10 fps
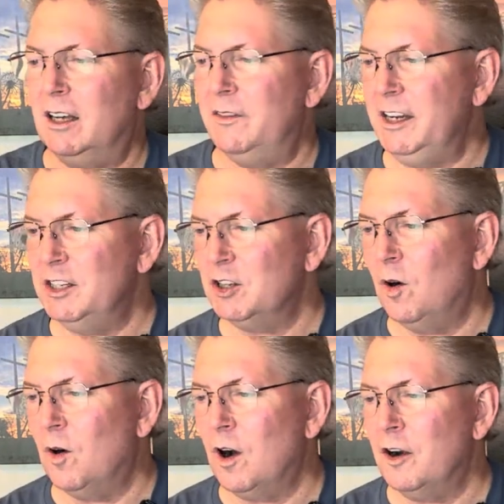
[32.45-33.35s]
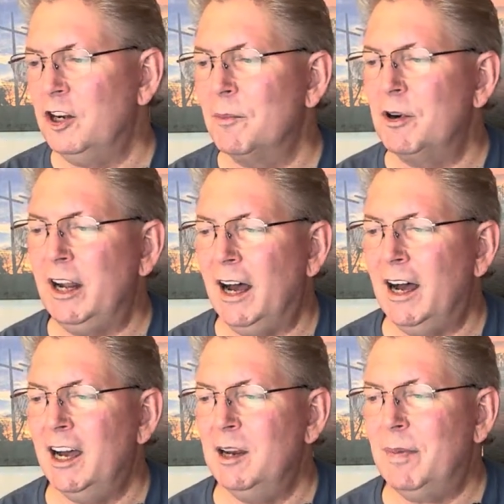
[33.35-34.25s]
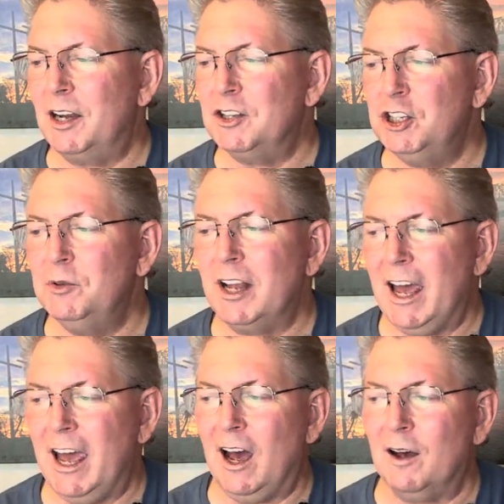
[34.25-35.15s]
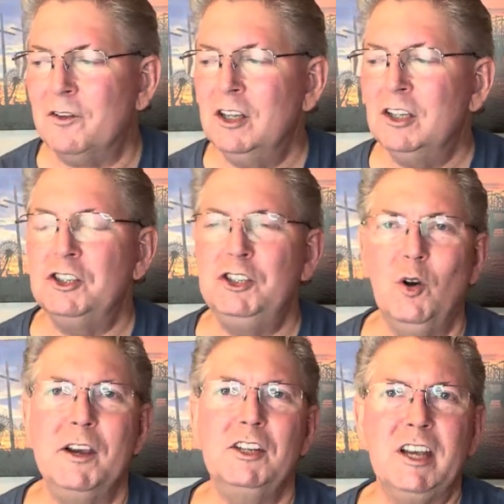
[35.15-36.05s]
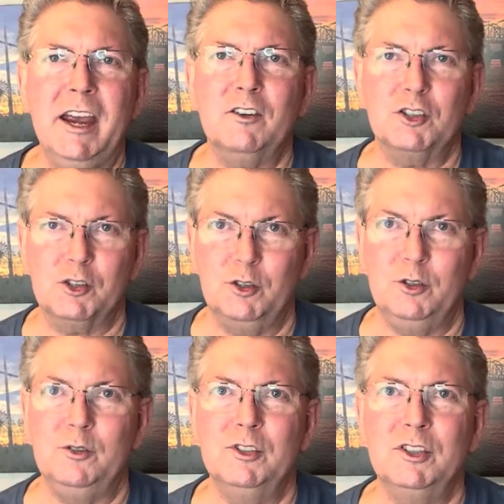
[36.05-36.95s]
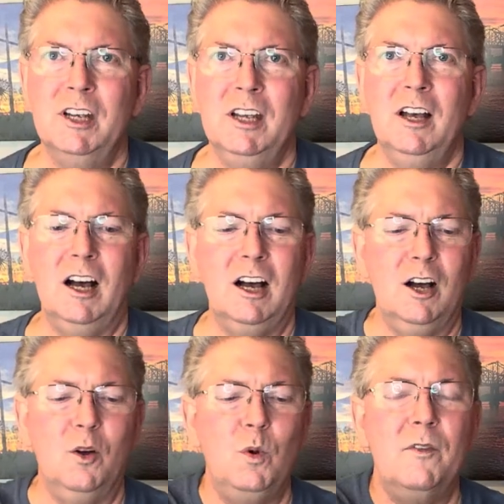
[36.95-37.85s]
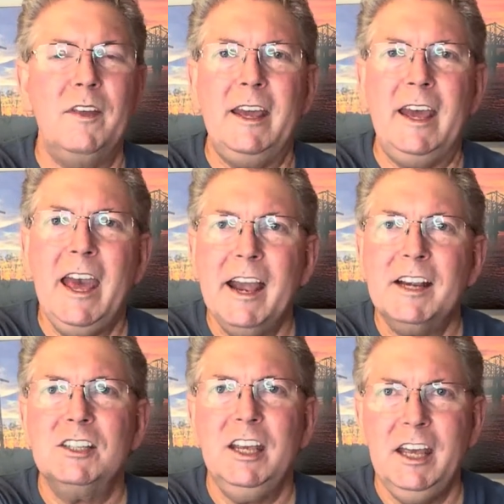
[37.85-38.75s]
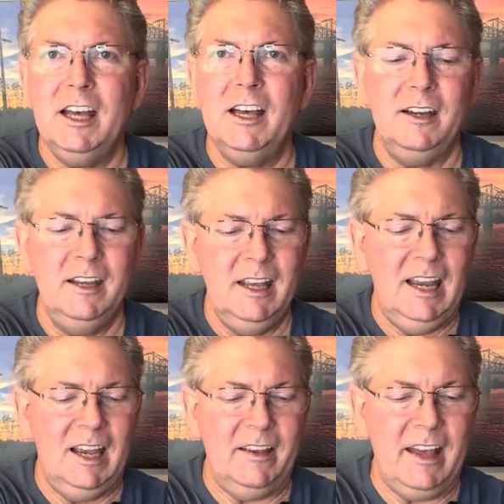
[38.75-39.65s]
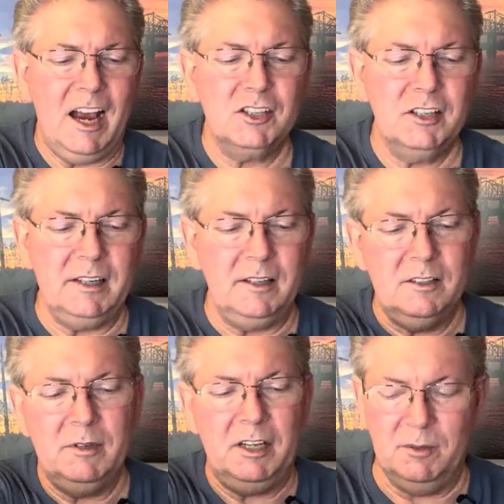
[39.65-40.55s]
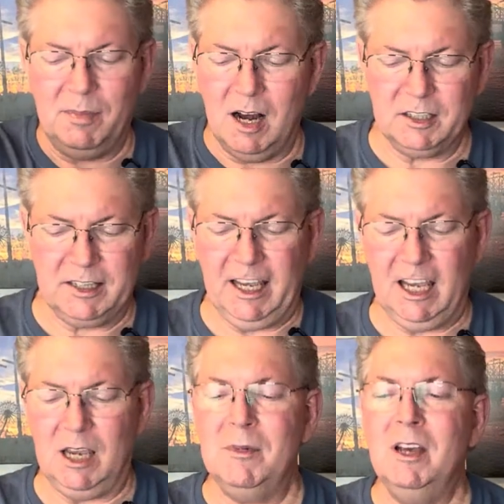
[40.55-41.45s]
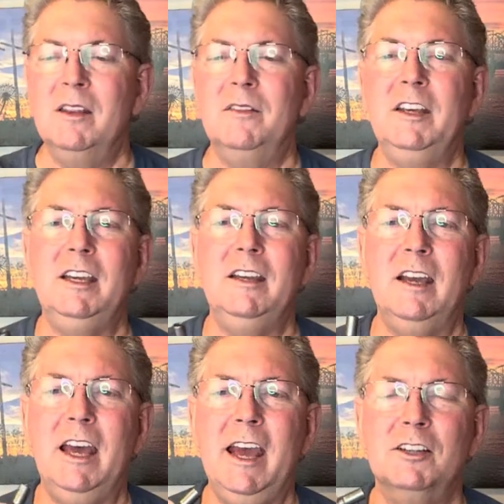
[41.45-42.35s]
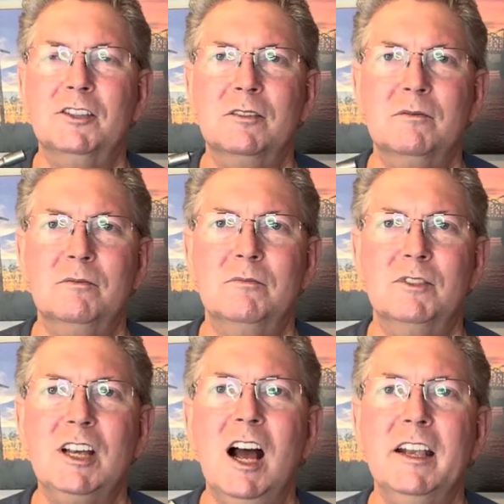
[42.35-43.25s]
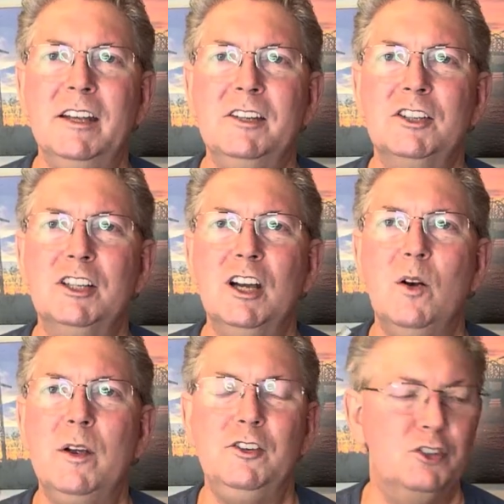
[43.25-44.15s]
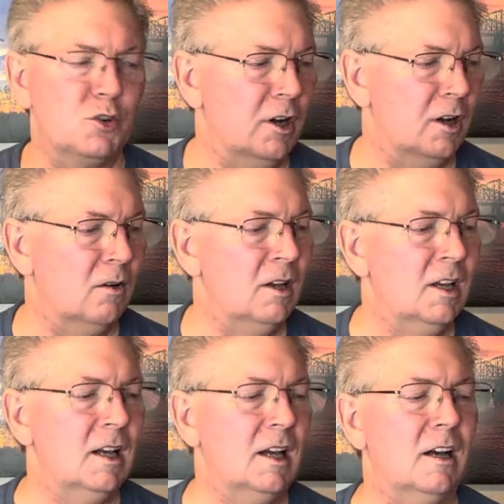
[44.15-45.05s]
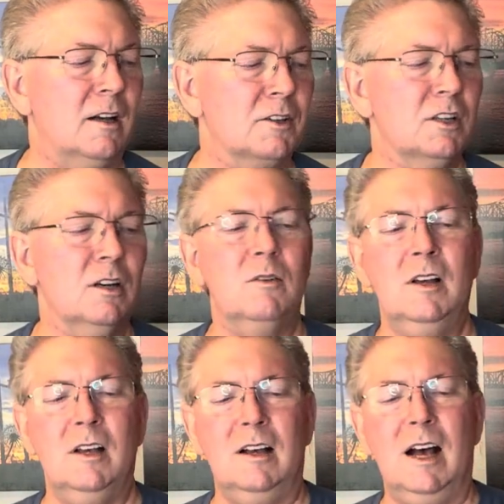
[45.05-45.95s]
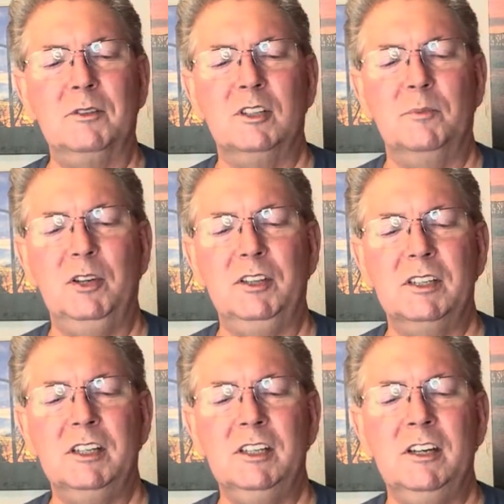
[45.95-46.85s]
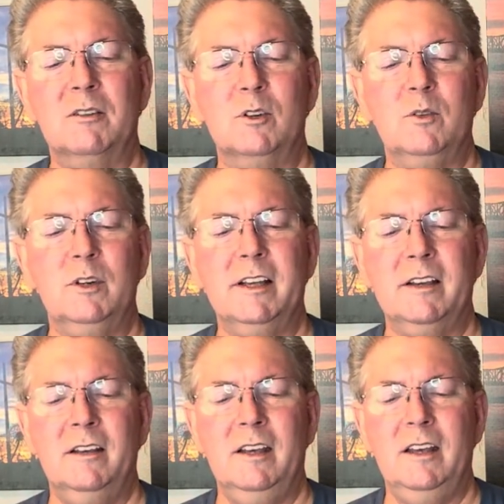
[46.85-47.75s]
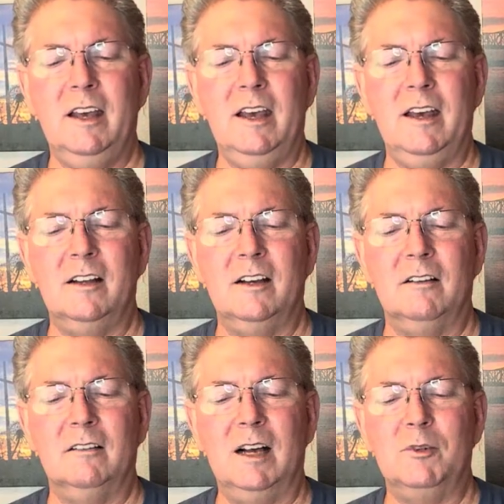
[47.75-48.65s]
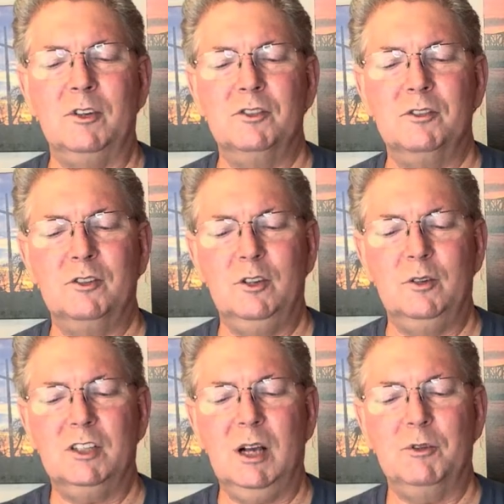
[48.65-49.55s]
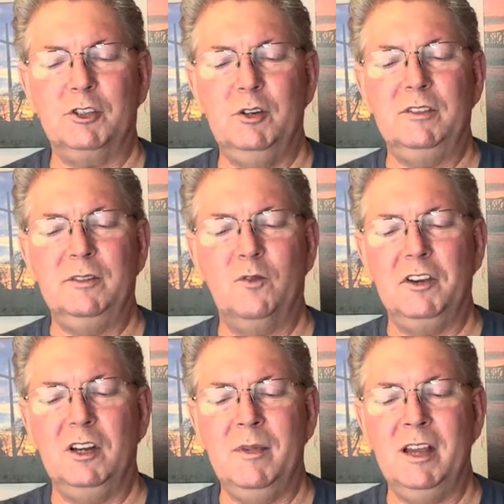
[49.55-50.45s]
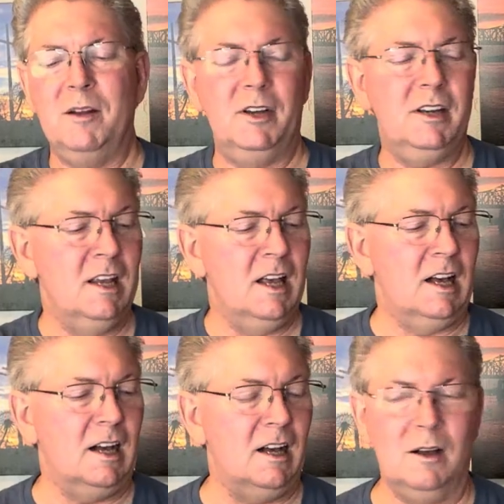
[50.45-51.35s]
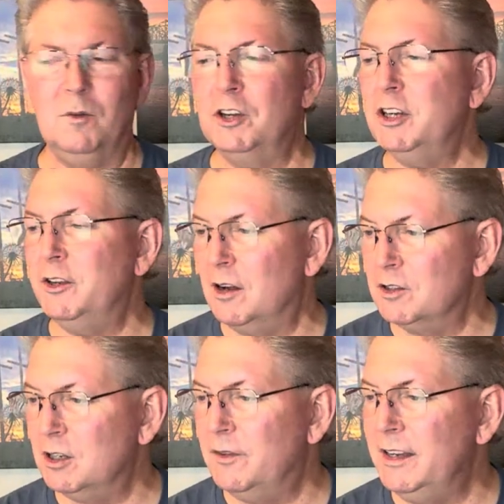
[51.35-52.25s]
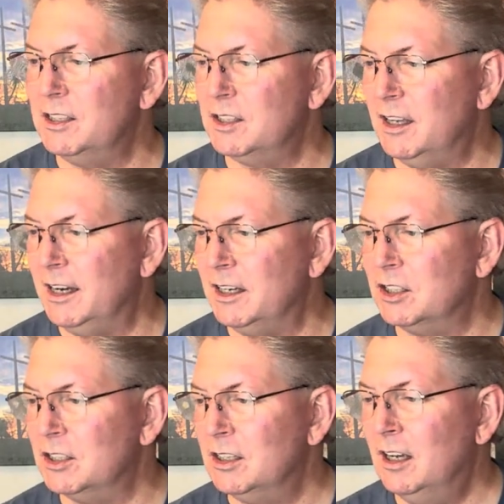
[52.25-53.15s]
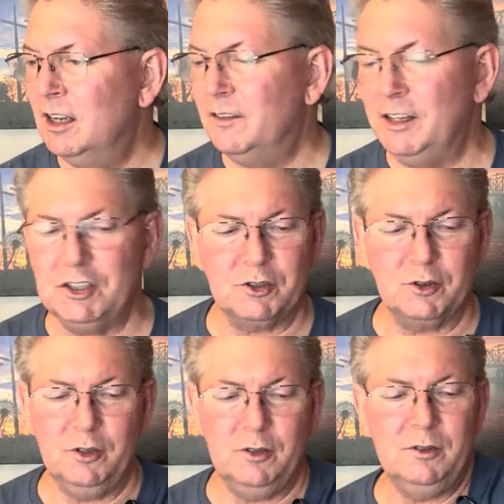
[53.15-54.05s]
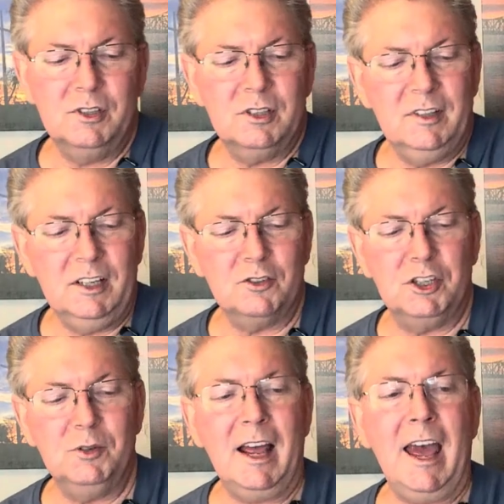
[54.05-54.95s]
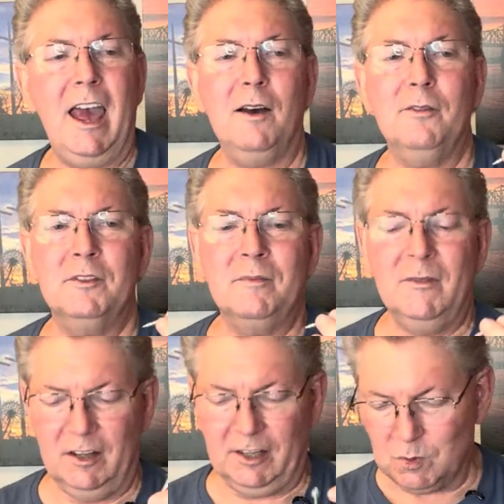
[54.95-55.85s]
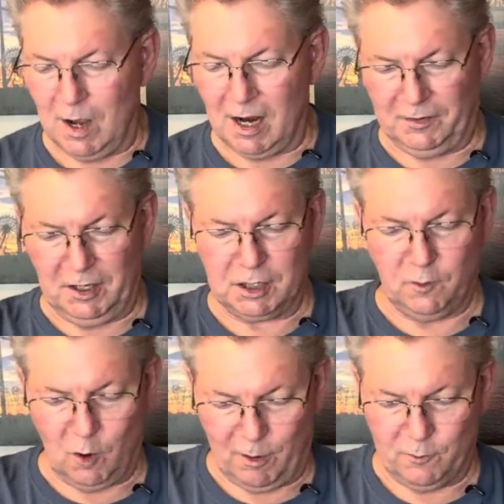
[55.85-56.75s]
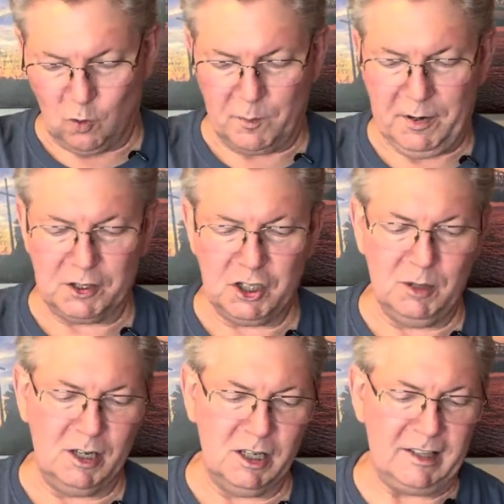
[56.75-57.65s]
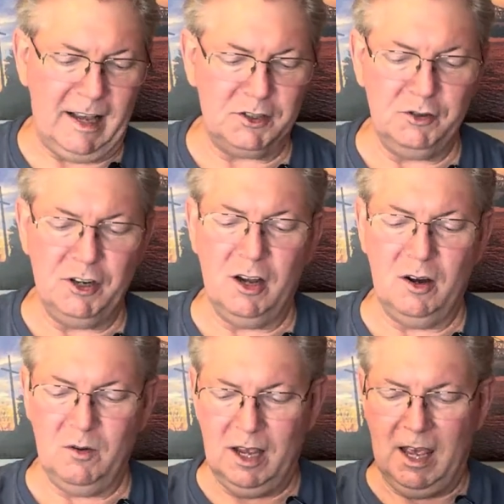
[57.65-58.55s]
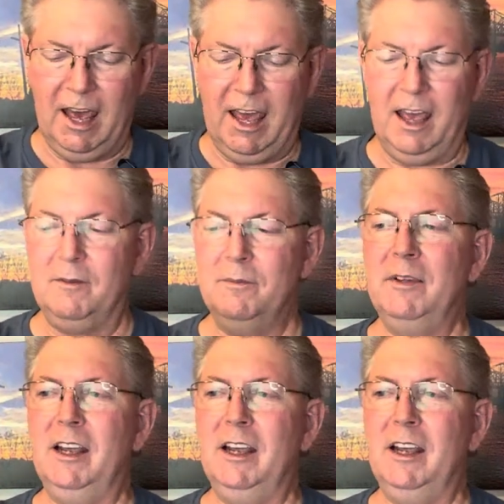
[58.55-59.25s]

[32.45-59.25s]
These are number 9 by 2.5 joist hanger screws with a hex head, and they actually in the box came the hex socket to go in your drill. So I'm just going to put this in here real quick, and I'm going to screw a couple screws in for you in a minute. But I want to tell you also, these screws, these are 2.5. That's why I got this 4x4 up here too, because as you know, a